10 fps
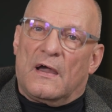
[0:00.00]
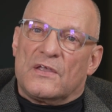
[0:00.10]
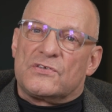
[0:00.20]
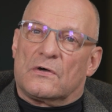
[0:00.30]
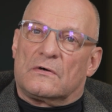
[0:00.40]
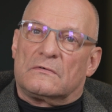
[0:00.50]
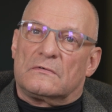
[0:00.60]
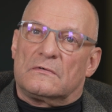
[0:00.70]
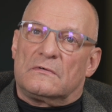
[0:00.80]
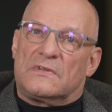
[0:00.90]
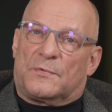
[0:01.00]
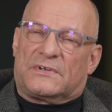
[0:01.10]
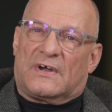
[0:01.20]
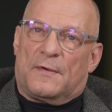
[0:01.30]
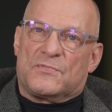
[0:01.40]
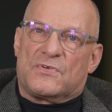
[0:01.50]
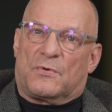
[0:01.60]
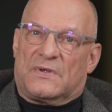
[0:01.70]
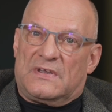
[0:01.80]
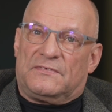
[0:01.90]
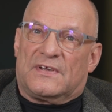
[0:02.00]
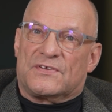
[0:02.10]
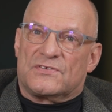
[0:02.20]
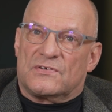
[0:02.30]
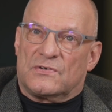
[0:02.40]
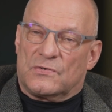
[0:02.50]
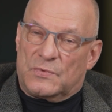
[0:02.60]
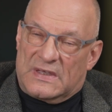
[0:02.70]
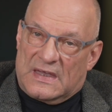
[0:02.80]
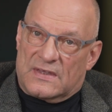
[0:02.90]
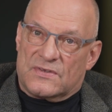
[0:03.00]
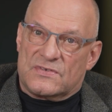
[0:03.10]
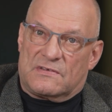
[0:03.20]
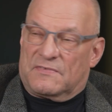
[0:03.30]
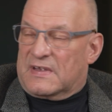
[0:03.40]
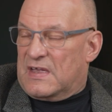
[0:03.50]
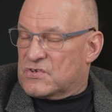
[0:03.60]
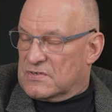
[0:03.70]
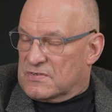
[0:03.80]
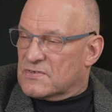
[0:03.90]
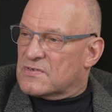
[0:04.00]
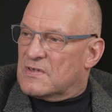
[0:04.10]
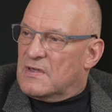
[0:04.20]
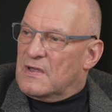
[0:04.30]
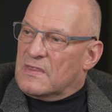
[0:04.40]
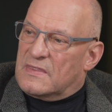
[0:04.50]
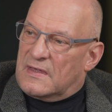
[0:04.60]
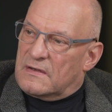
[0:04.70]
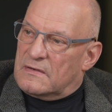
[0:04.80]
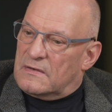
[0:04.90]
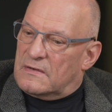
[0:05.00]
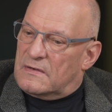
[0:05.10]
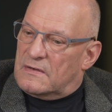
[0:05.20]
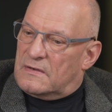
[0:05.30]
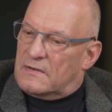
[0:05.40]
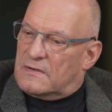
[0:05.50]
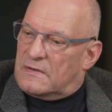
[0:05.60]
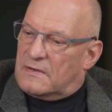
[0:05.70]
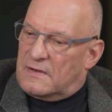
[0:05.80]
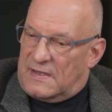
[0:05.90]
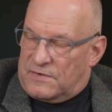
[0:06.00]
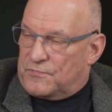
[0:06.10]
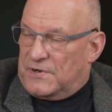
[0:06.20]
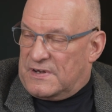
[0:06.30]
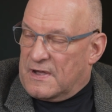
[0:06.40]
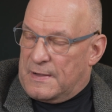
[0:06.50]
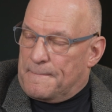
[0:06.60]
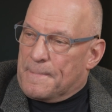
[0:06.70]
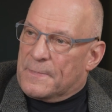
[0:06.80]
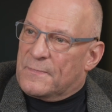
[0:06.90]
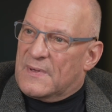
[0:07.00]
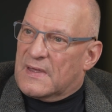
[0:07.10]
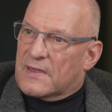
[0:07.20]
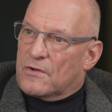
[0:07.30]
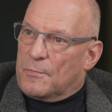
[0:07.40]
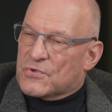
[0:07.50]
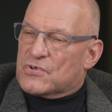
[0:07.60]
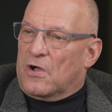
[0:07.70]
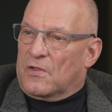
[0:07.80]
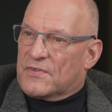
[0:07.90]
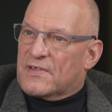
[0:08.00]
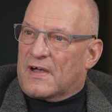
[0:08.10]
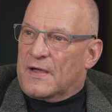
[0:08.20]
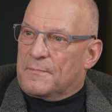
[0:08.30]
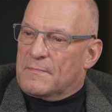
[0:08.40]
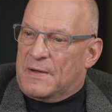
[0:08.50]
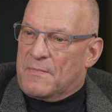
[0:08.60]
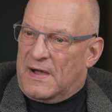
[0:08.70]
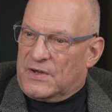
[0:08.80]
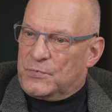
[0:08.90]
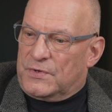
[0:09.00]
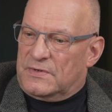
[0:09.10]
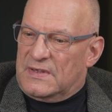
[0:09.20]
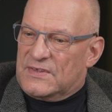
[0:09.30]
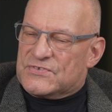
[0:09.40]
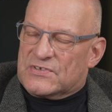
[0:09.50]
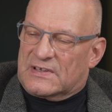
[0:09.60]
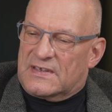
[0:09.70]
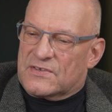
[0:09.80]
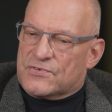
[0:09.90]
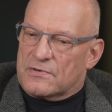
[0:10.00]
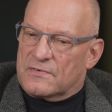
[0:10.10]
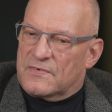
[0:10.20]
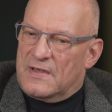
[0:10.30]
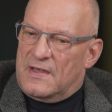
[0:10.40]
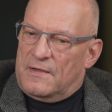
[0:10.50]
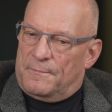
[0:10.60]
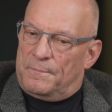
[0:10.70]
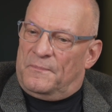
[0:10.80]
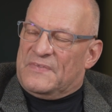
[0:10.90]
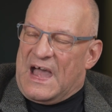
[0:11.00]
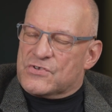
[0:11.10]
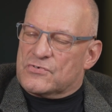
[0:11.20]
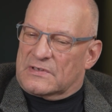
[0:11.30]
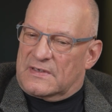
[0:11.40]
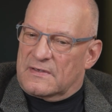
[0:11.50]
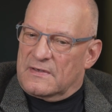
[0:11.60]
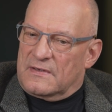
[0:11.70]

So there were evenings, weekends, and vacations that I had free time. And almost all the time, my mind would instantly and sort of naturally